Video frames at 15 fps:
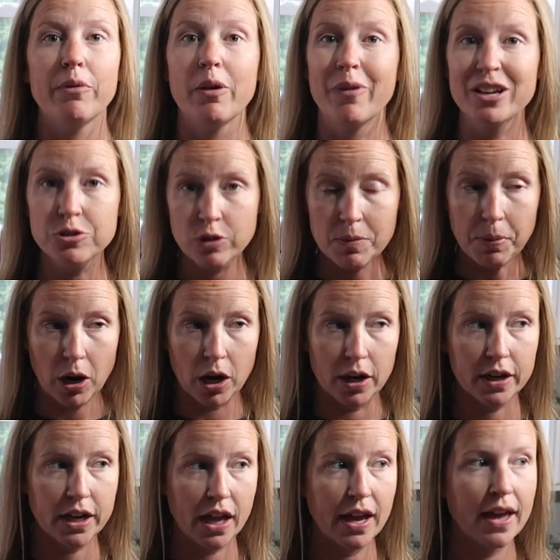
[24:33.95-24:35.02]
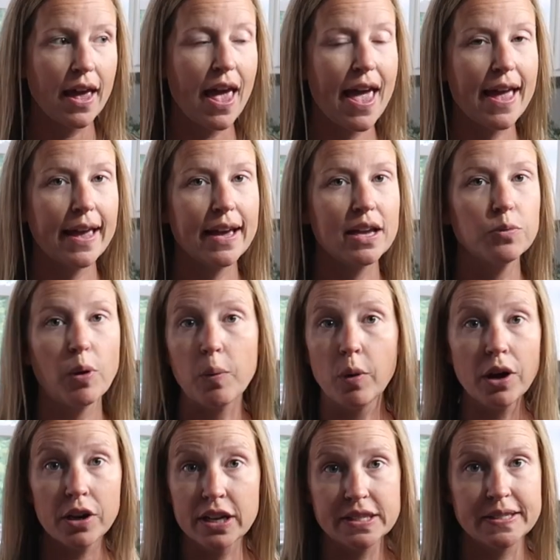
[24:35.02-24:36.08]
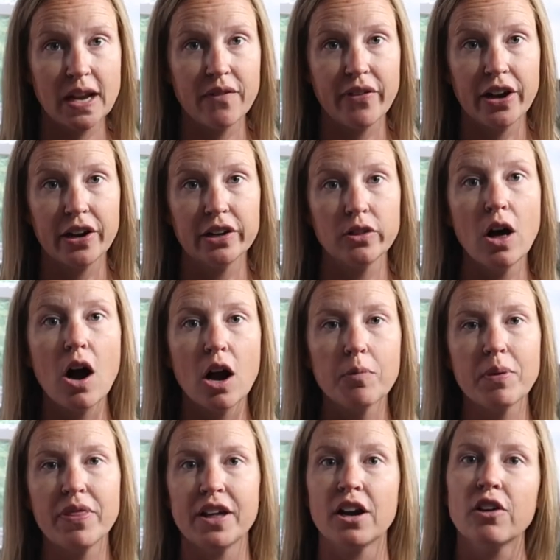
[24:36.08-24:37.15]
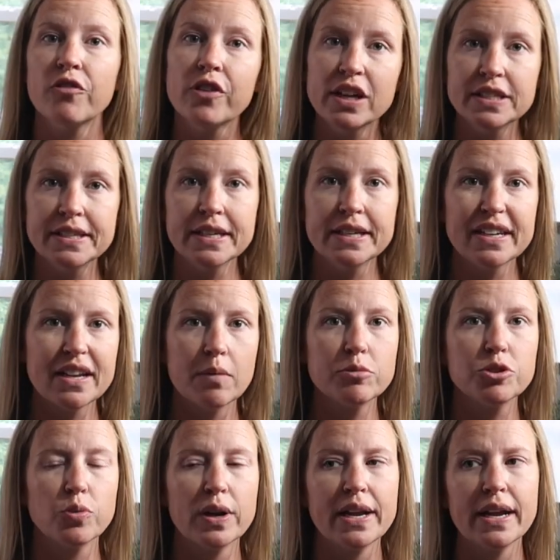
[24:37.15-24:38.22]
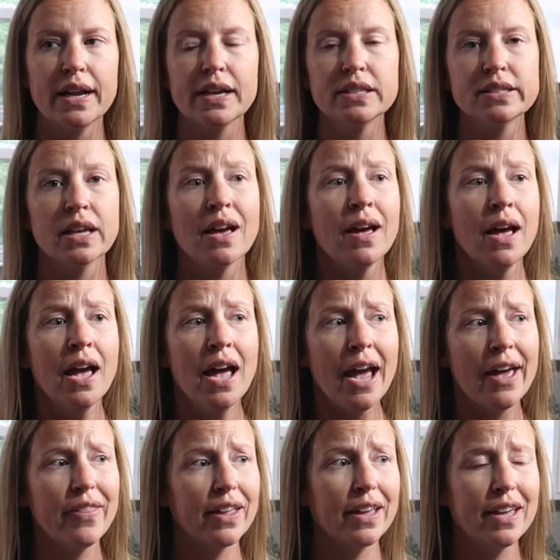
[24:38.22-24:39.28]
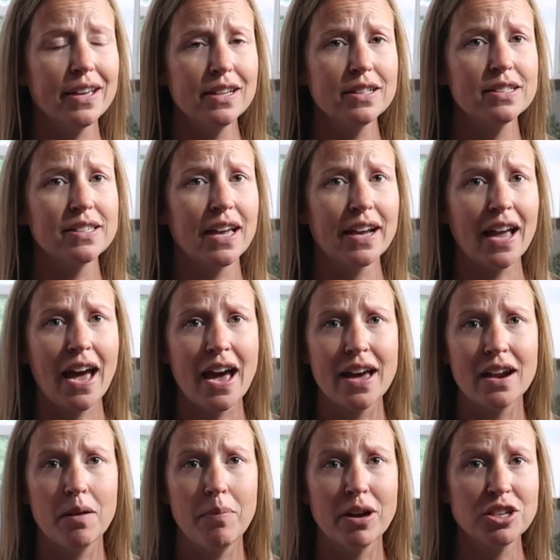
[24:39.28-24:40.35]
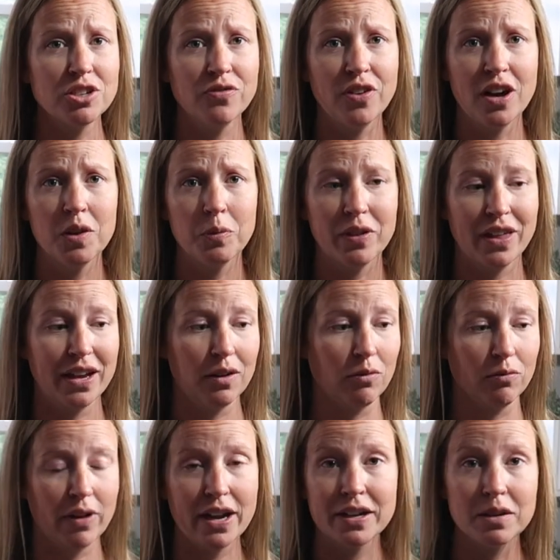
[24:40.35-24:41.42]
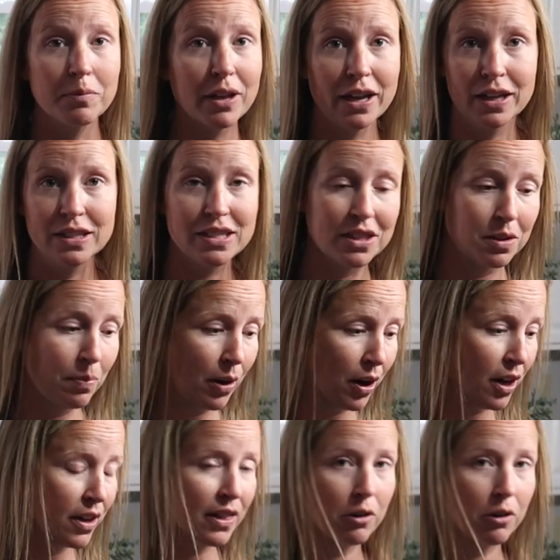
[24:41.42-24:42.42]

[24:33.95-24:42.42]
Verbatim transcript: We went to a park, and we weren't gonna stay very long, but then our friends ended up joining us, and the kids like had a bunch of fun with like random kids at the park.